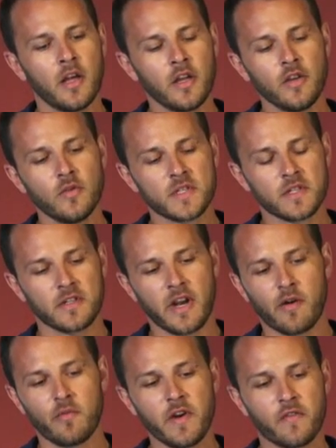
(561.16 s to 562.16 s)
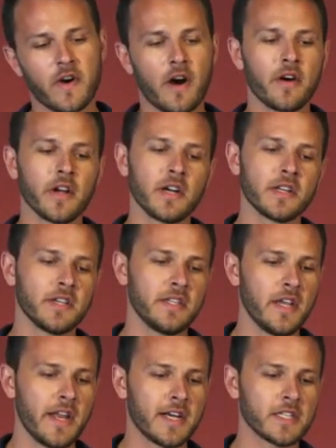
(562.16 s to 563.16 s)
use, they're referring the
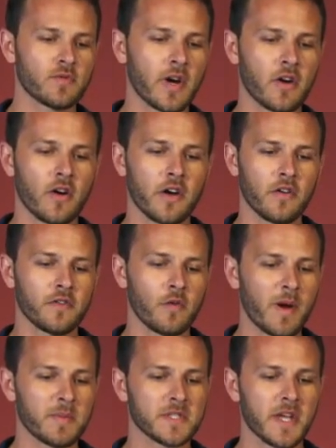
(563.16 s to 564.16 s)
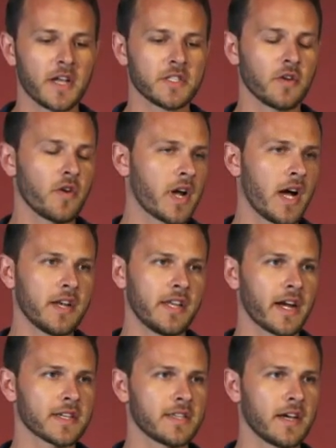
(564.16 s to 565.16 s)
DNS record of the website, so you can't
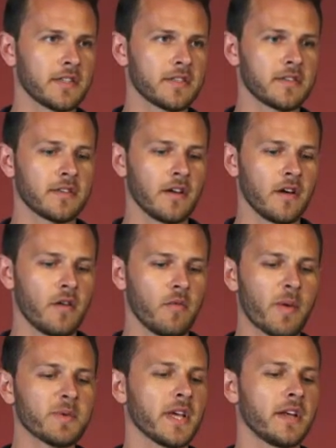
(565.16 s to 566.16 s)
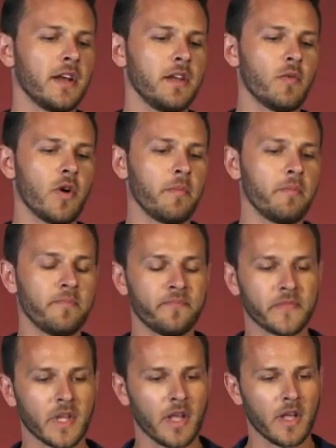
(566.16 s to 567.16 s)
access the website anymore.
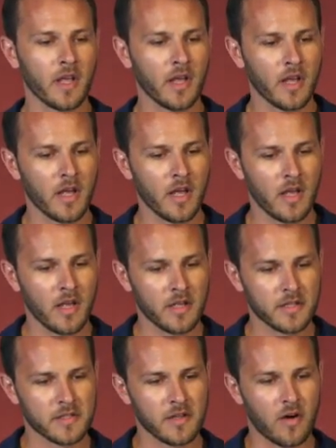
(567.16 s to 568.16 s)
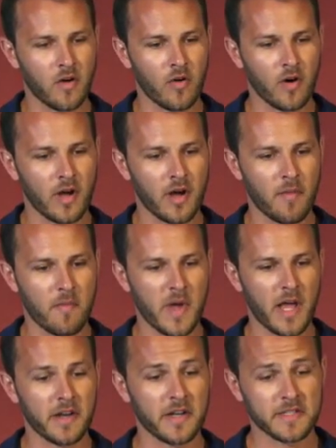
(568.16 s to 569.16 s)
So, um,
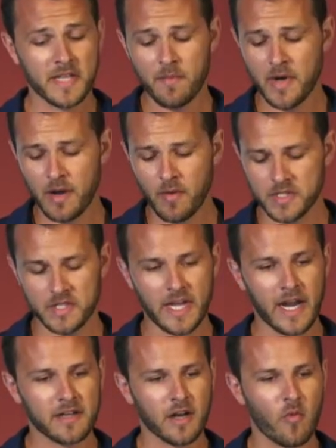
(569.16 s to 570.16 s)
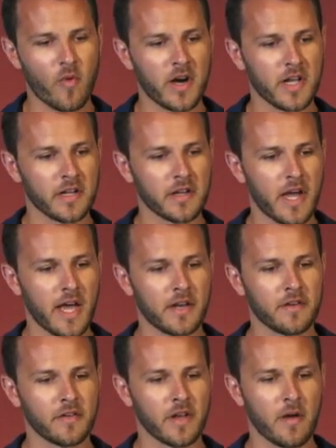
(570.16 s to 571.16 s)
and in December there was a takedown where they had
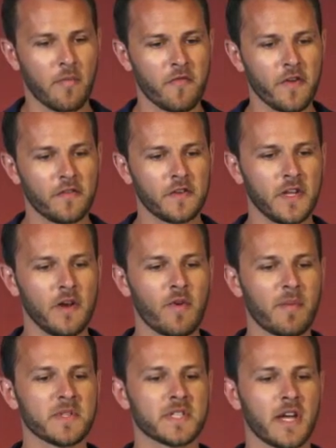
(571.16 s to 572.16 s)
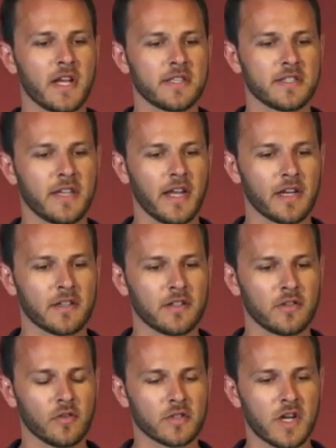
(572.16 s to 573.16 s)
um, 15 websites take,
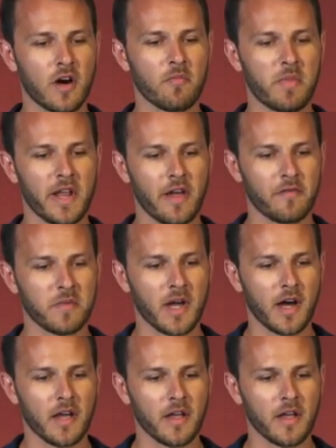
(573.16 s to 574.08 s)
took down by the FBI.